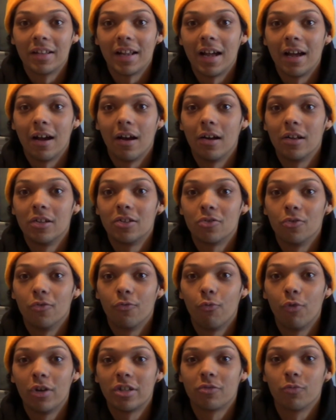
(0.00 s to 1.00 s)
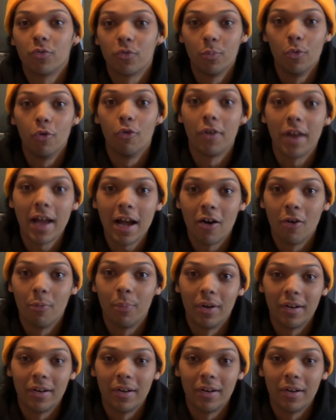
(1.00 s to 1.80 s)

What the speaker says: that I sort of wish was more now.